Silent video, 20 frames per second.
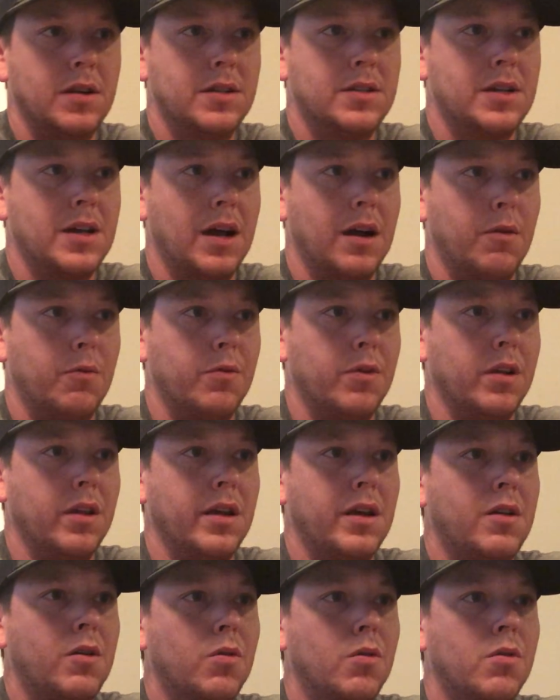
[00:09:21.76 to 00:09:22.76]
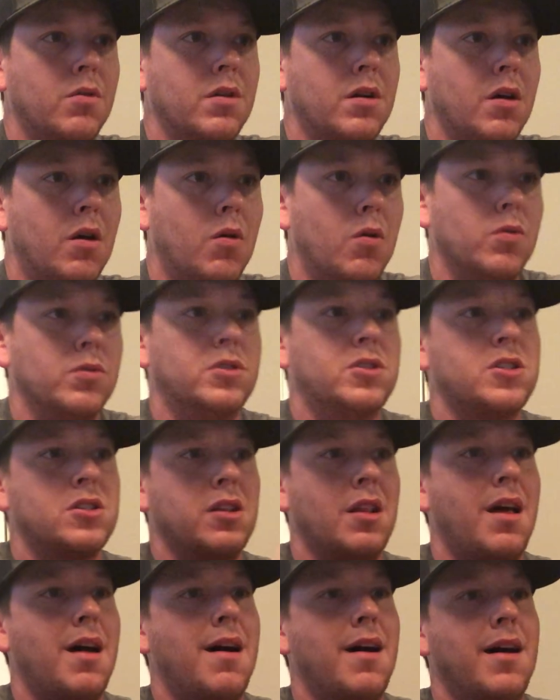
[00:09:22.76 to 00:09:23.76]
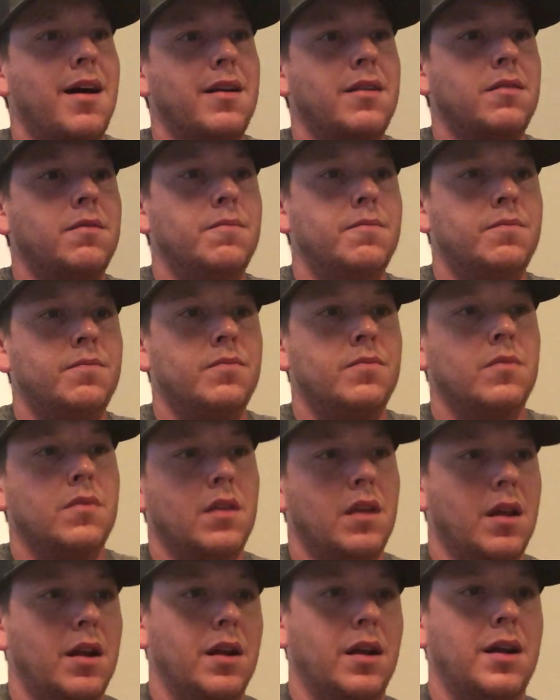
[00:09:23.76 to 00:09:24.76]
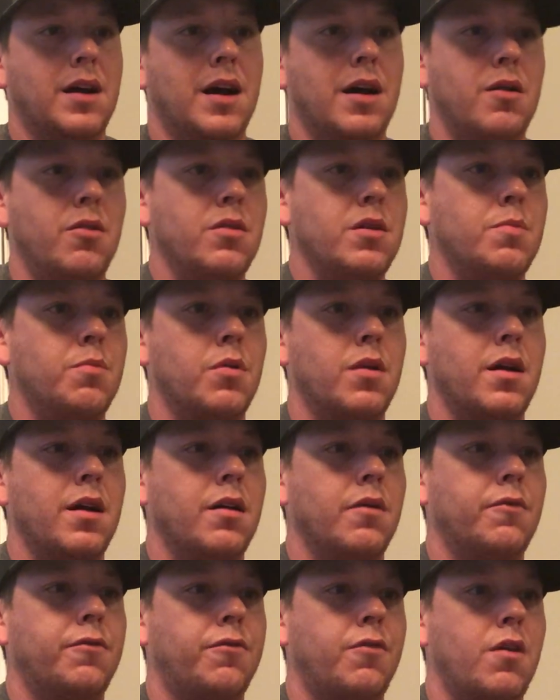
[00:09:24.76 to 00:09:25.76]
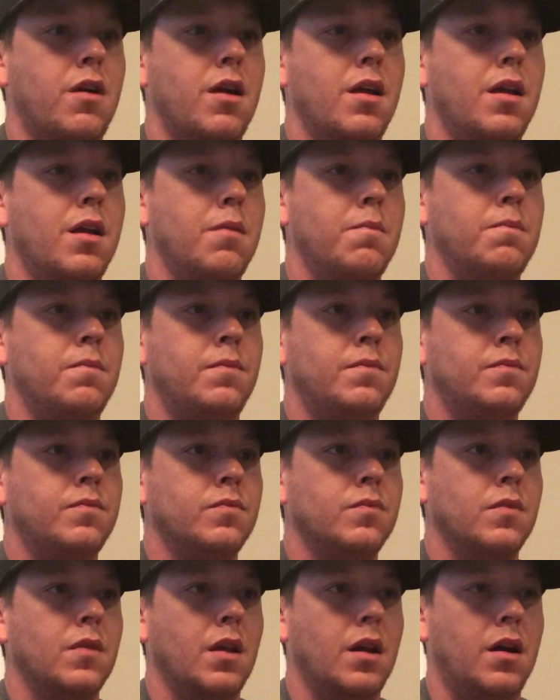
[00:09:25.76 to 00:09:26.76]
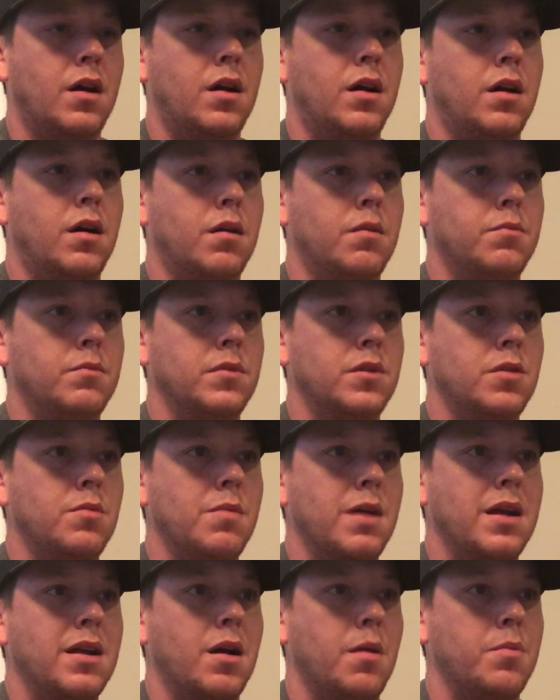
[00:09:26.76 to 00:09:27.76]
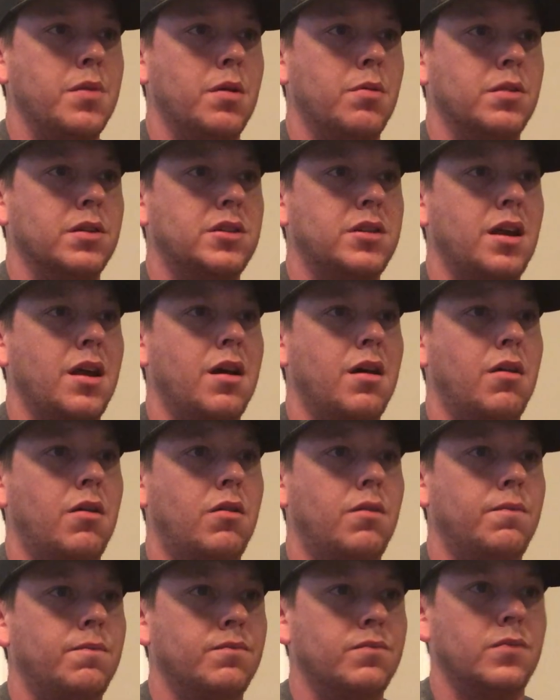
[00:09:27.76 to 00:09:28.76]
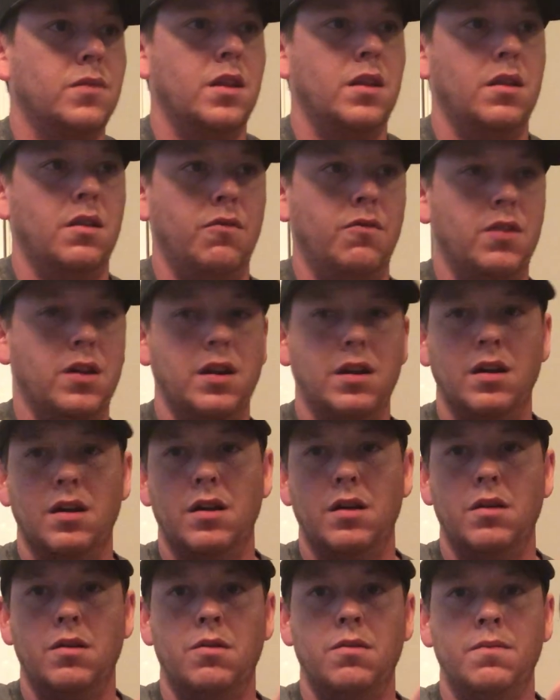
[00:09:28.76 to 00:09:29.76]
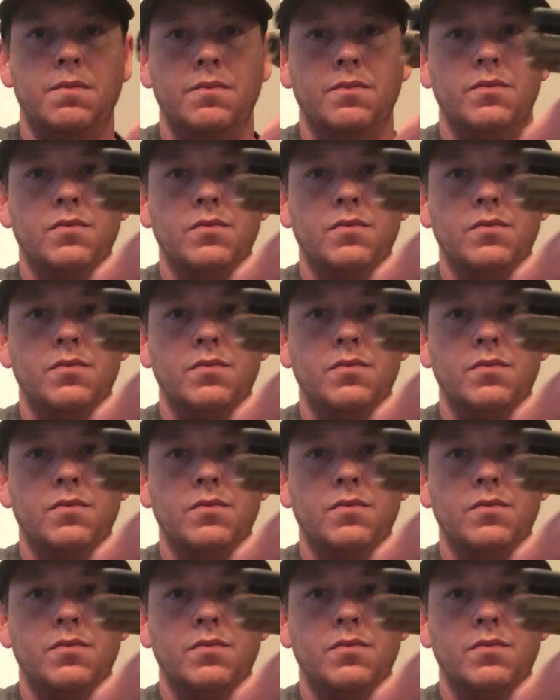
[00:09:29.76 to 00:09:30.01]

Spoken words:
It's got a really cool gold slide and a coyote brown frame. You may not be able to tell in the video,